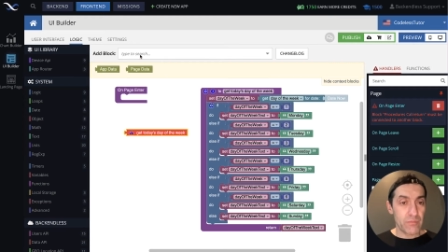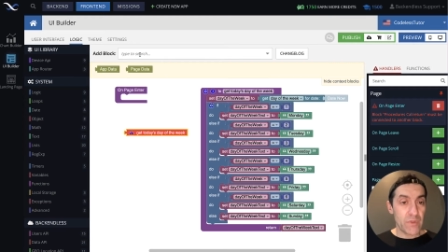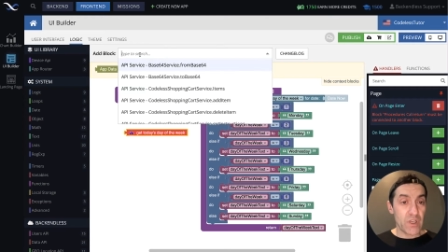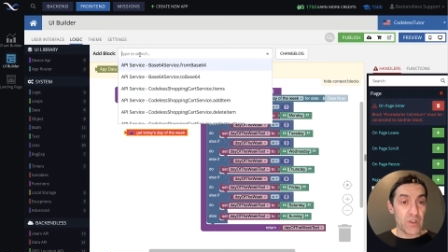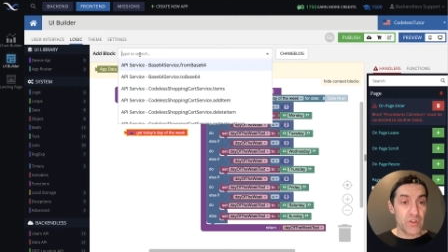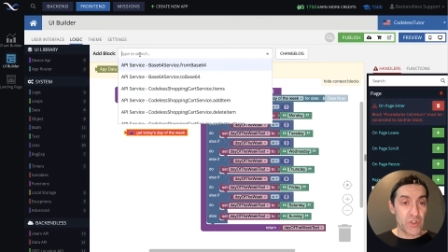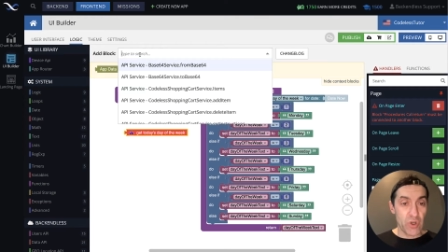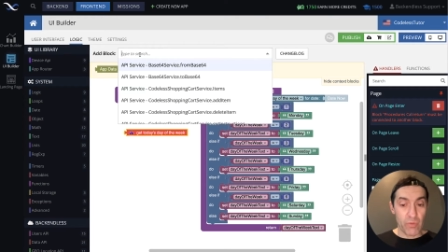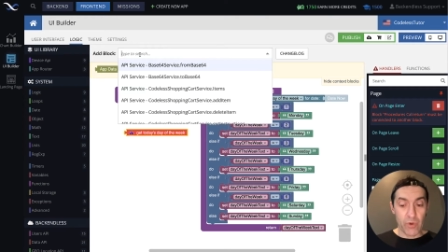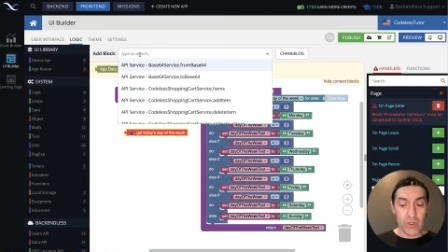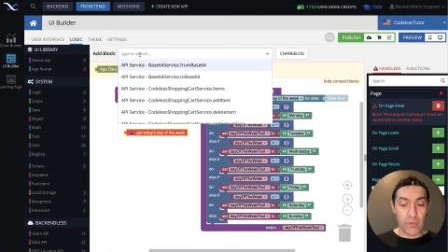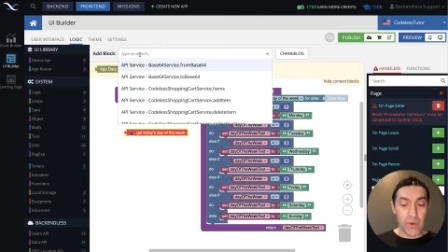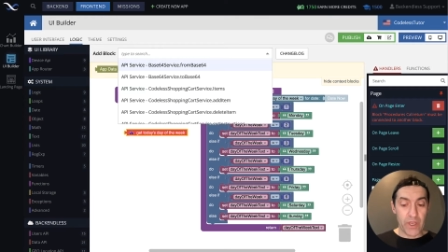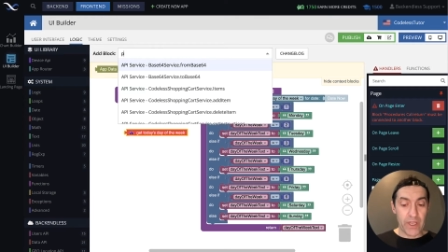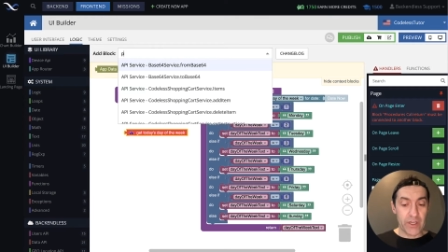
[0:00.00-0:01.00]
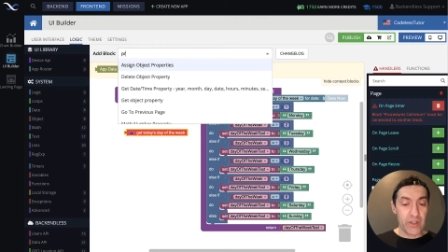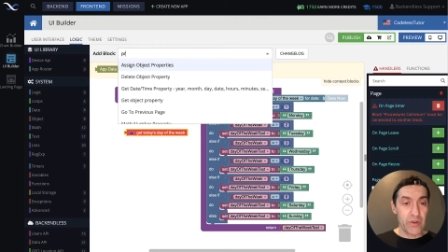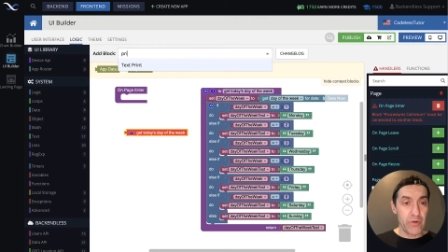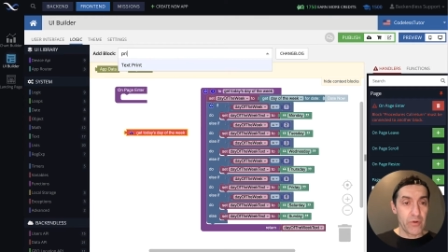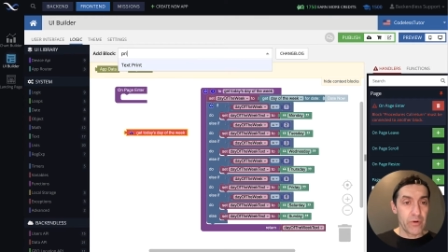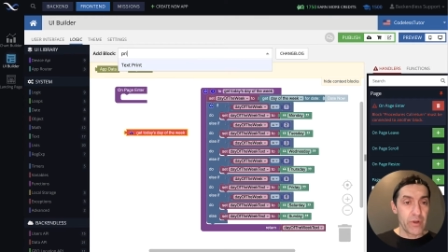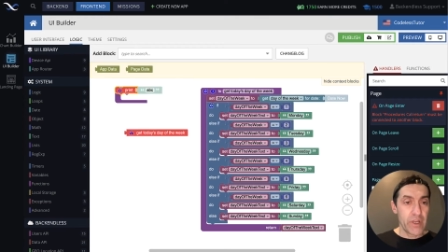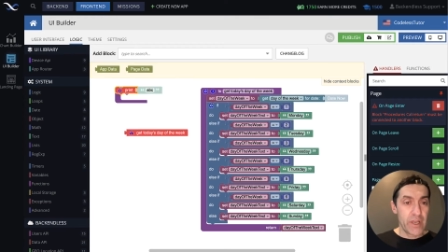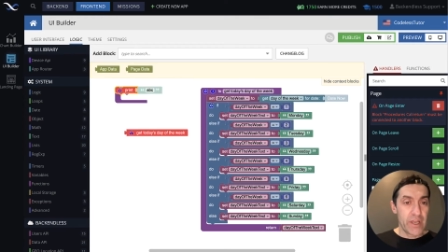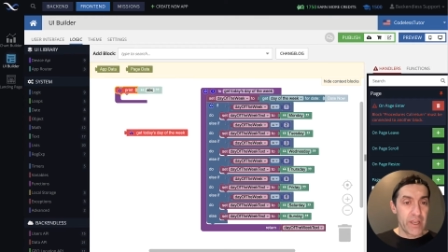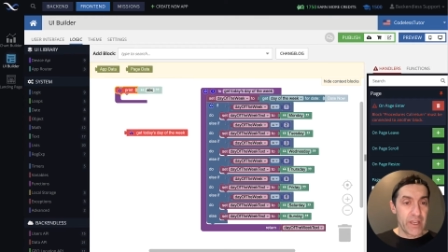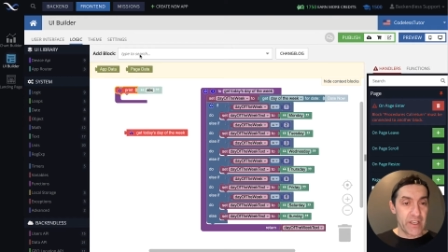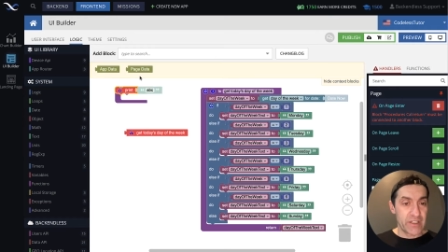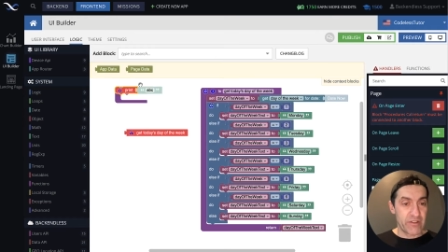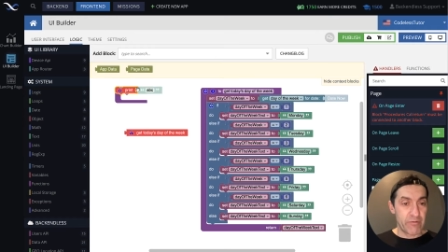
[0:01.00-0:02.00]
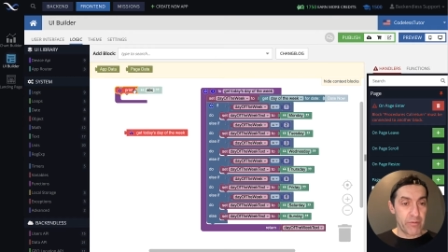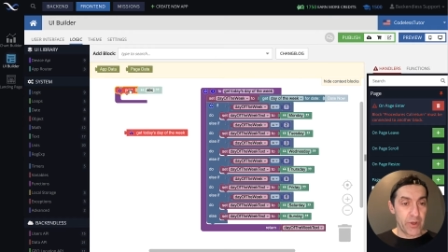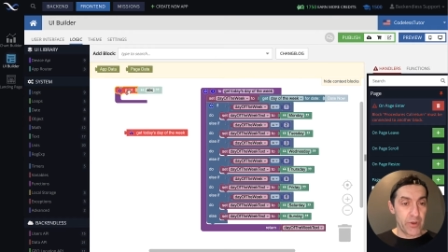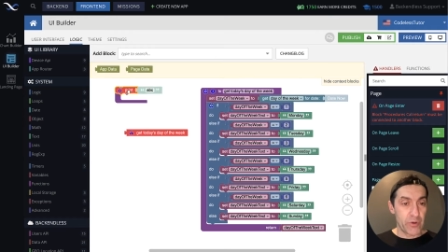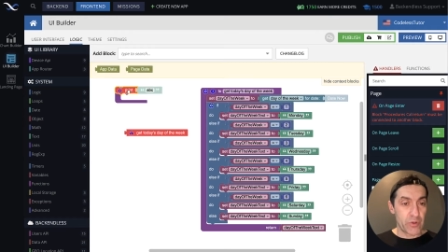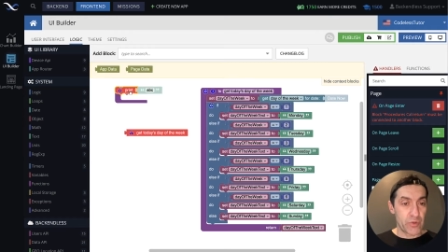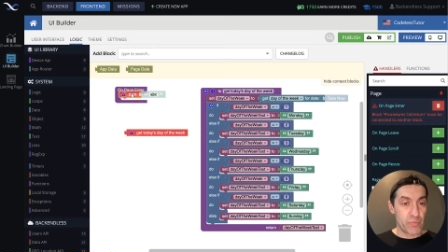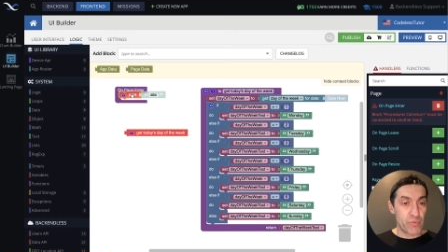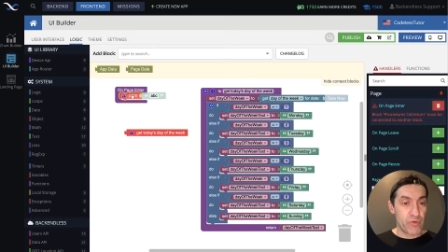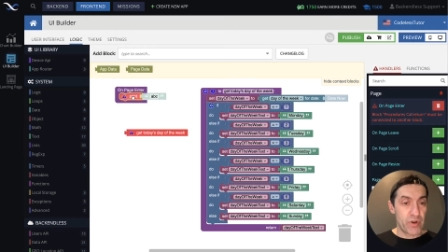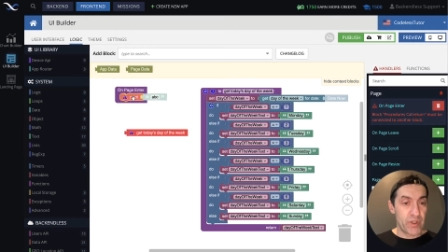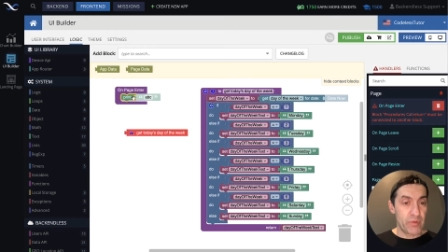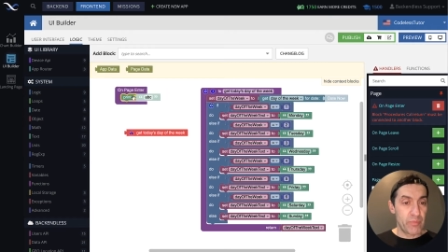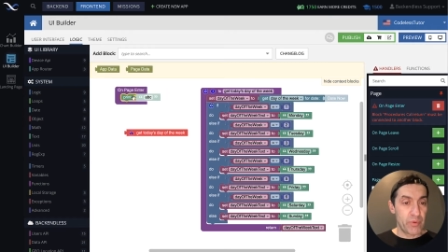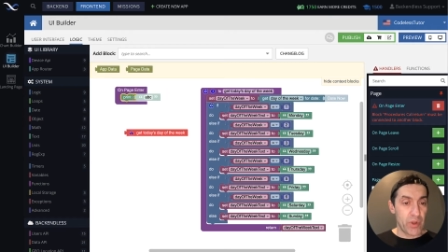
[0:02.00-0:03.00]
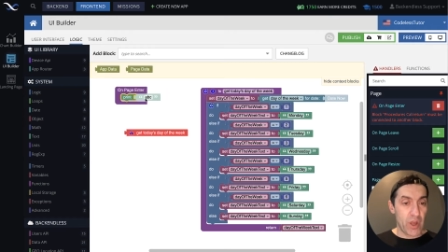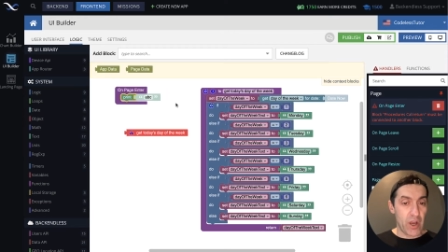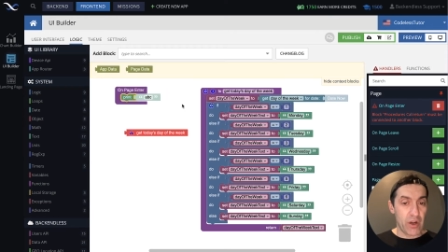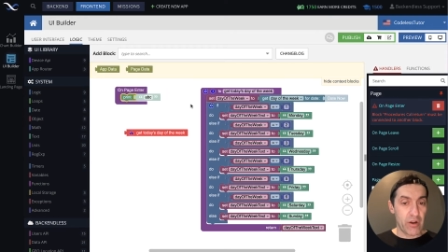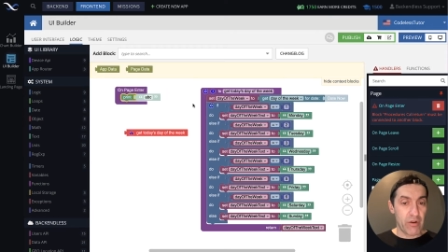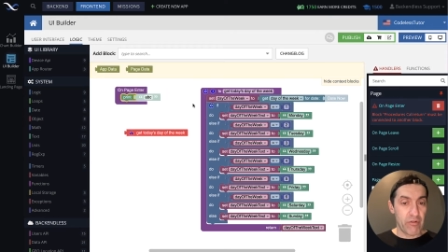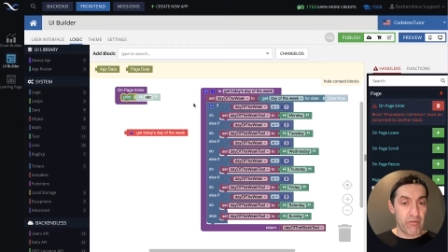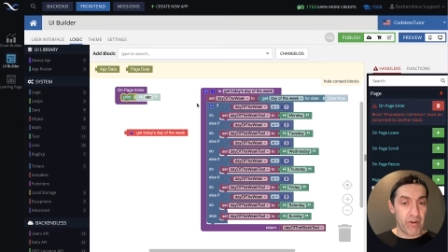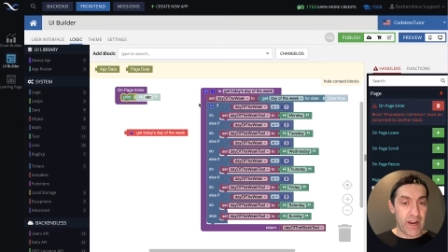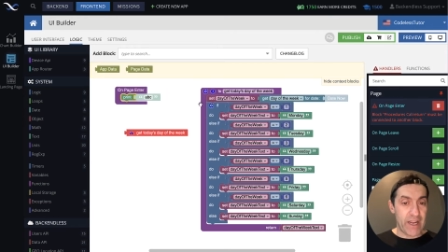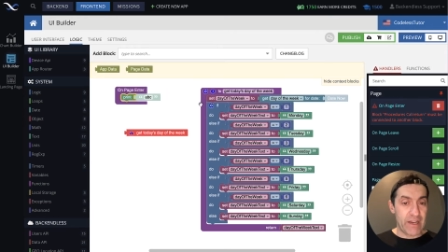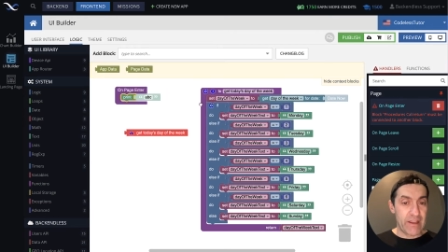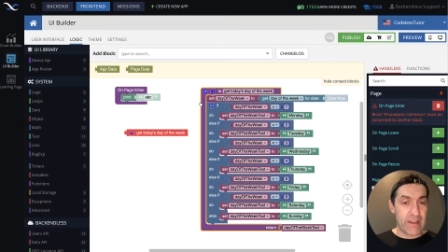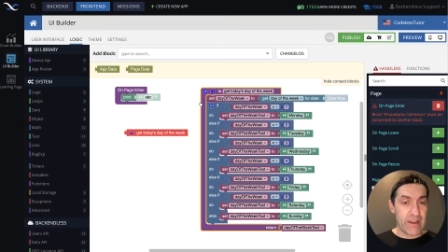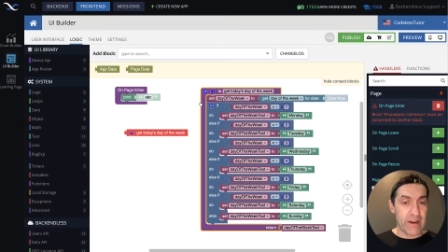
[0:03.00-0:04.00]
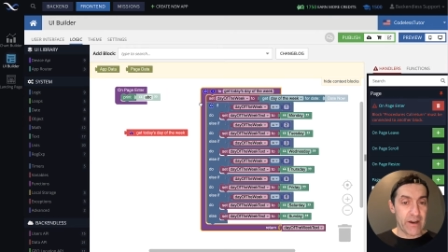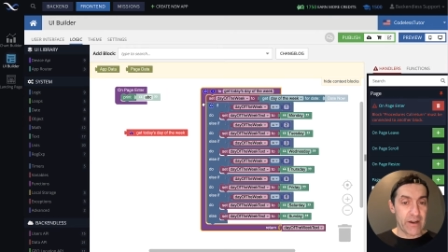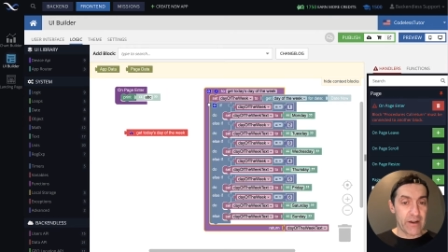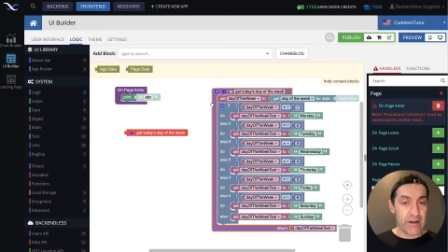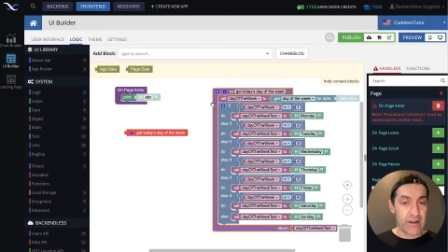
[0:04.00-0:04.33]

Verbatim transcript: So what we can do is if we use print block right here